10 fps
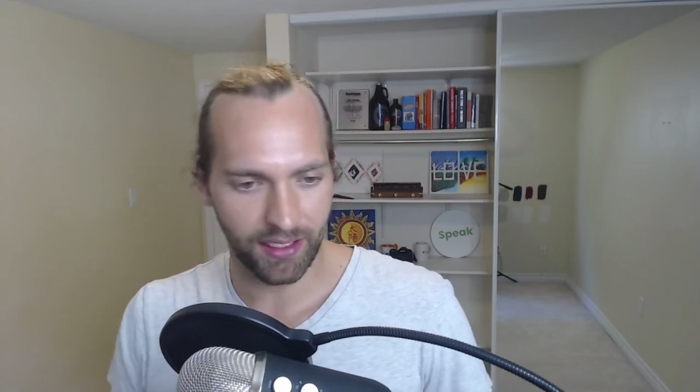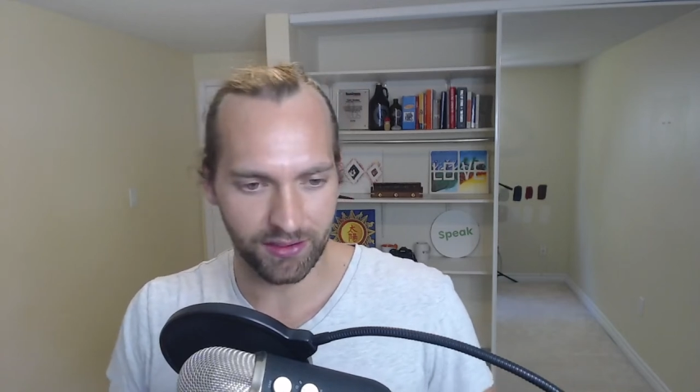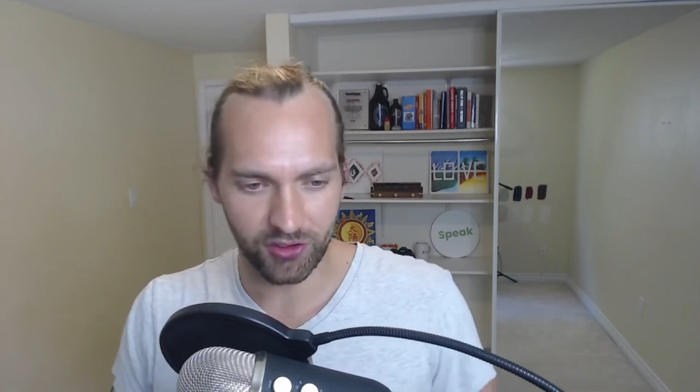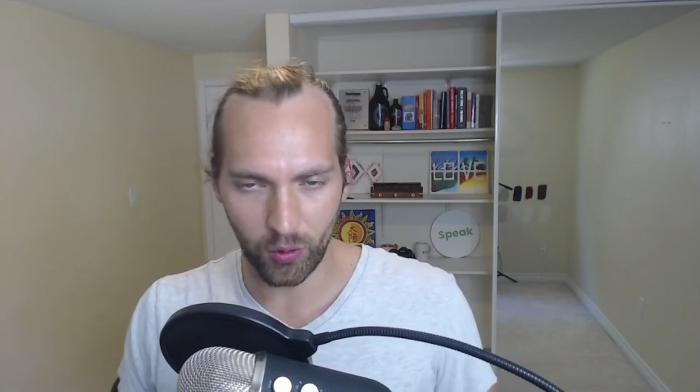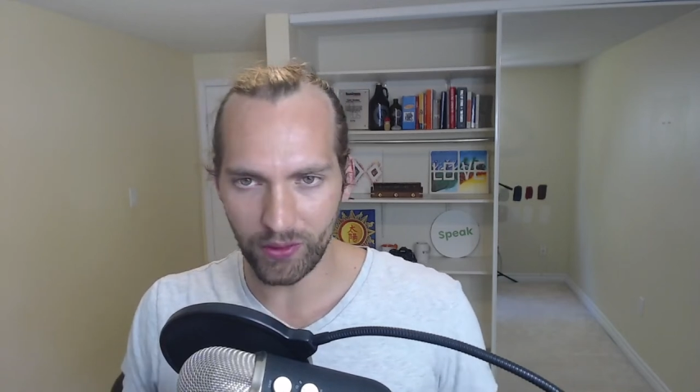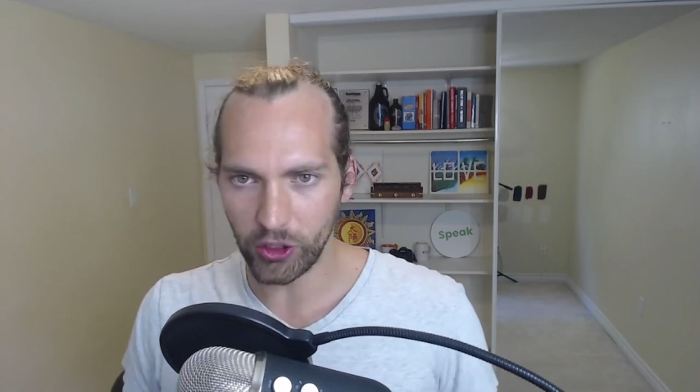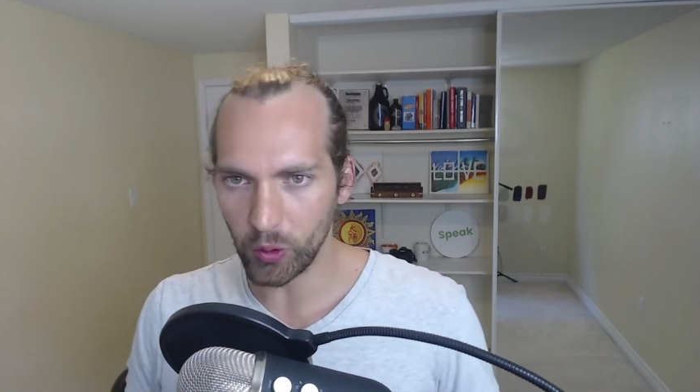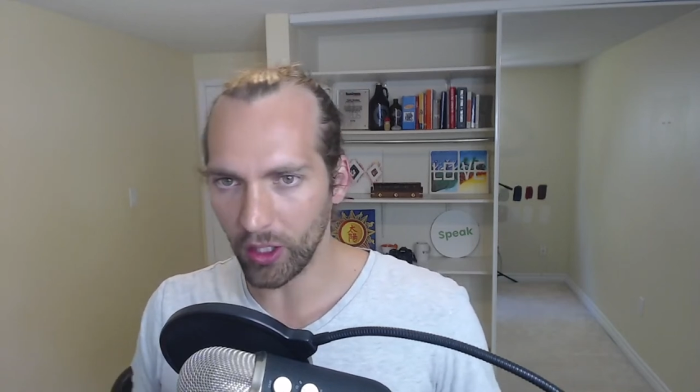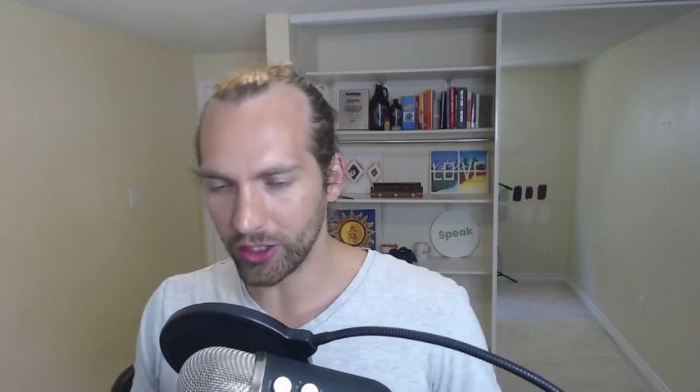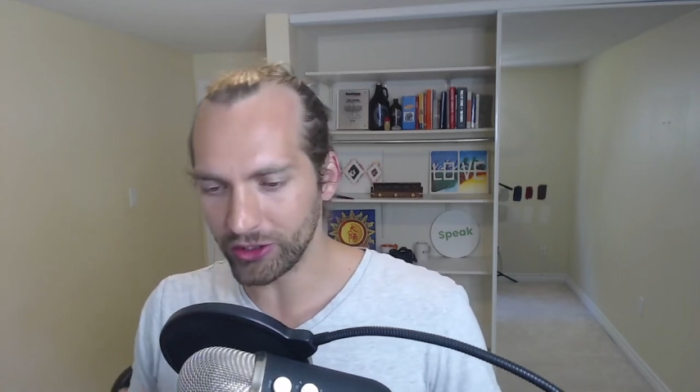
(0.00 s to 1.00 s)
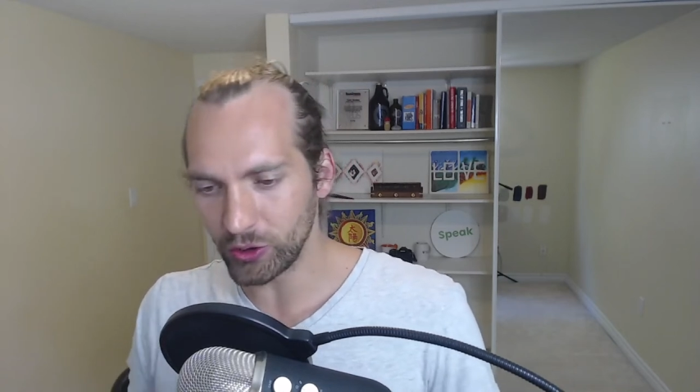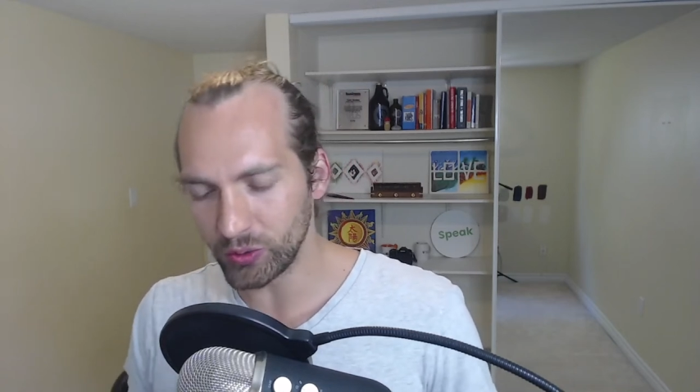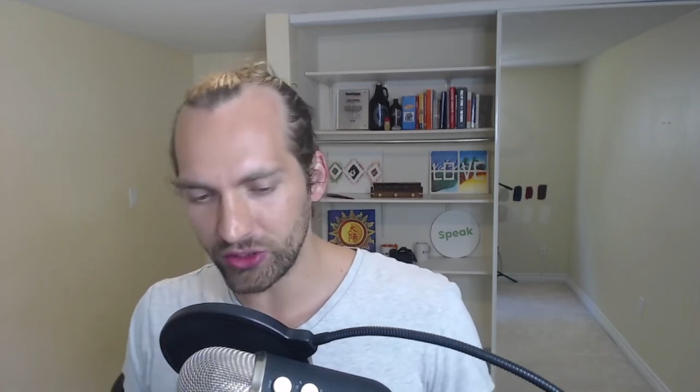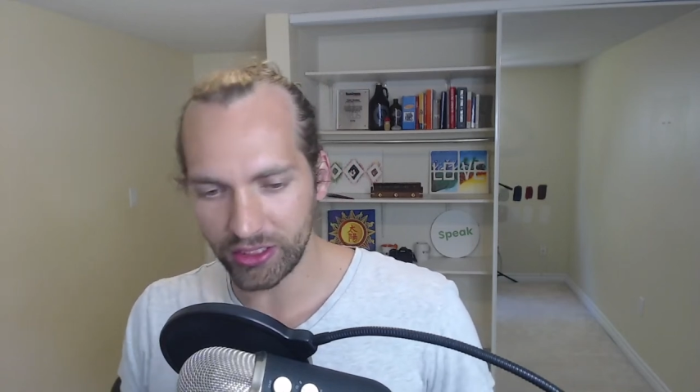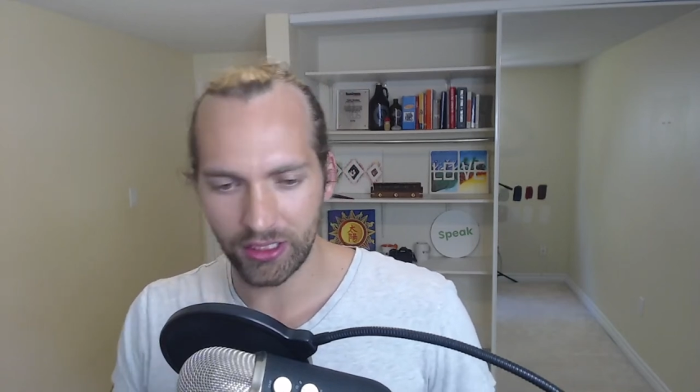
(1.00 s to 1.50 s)
And so when you are a
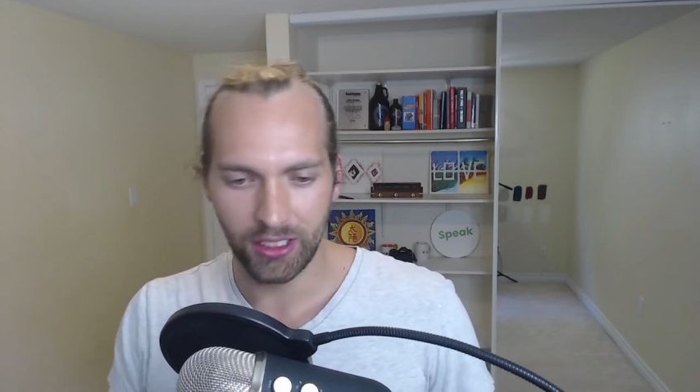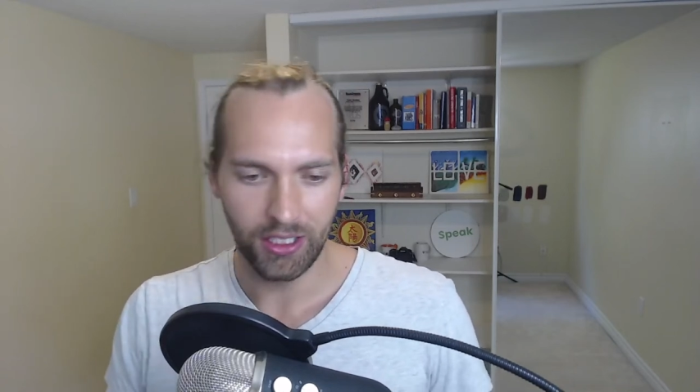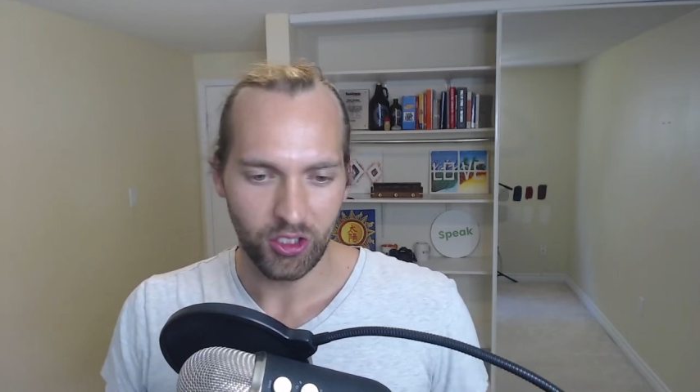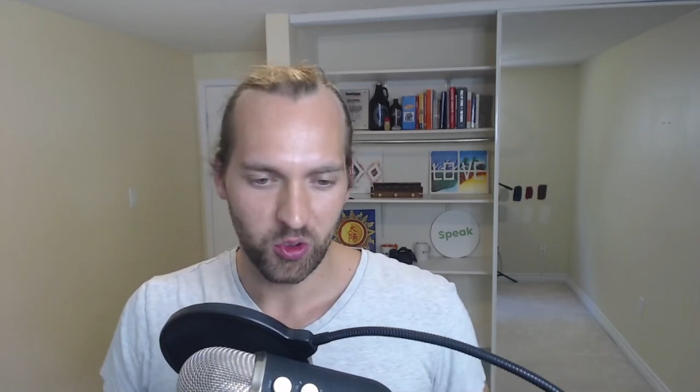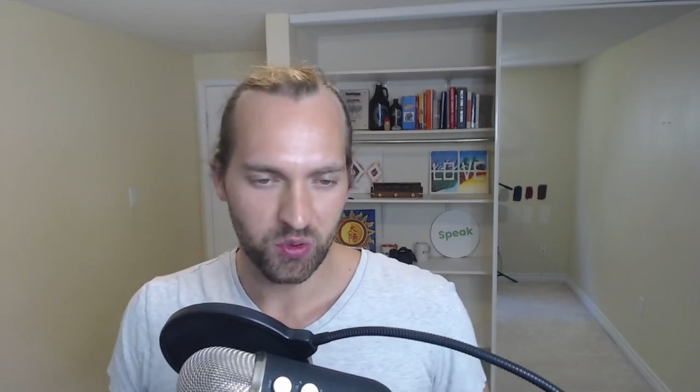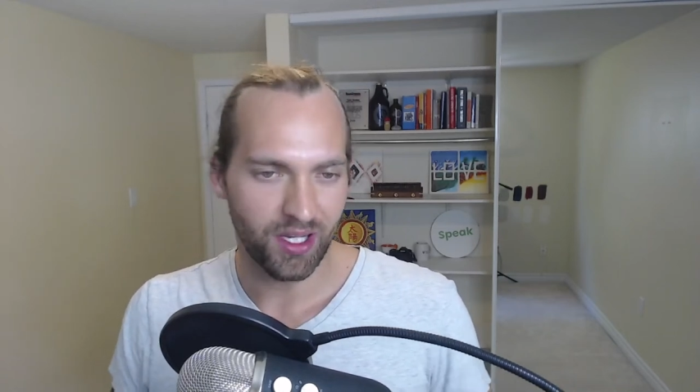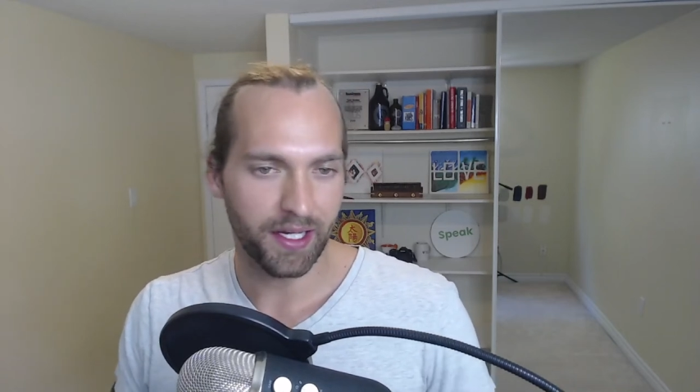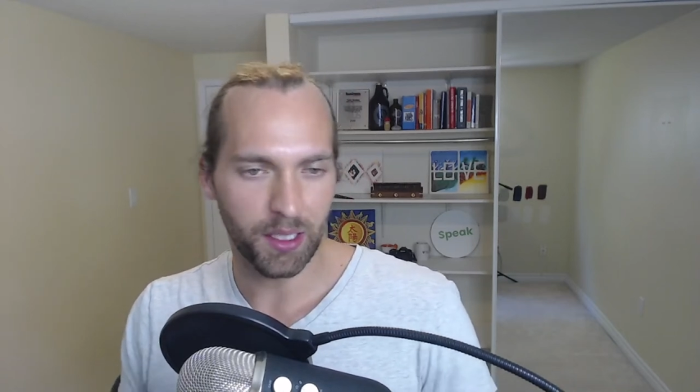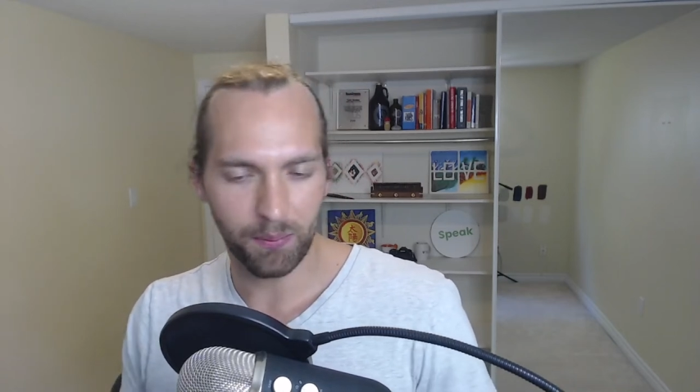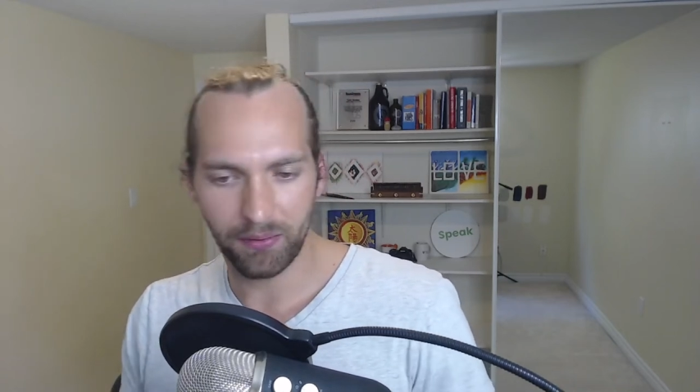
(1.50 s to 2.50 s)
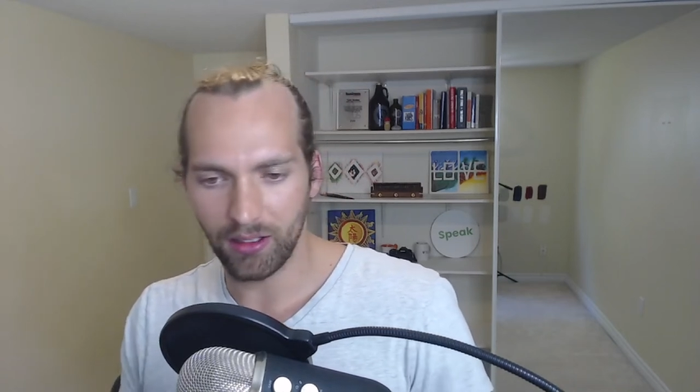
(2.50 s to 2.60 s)
user, you sign up